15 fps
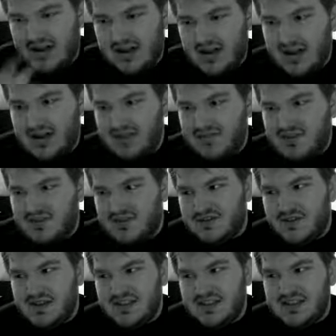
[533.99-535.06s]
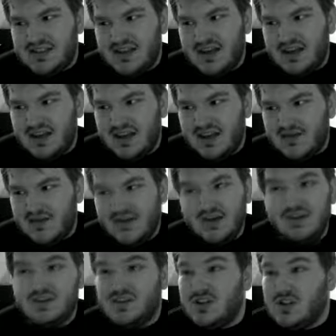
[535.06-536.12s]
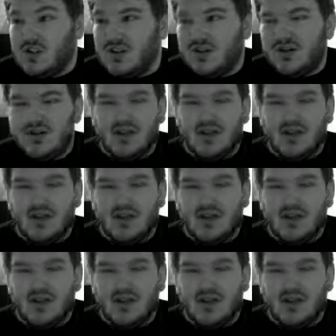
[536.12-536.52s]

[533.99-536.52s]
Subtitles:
I'm so surprised that he's not like fingered sooner,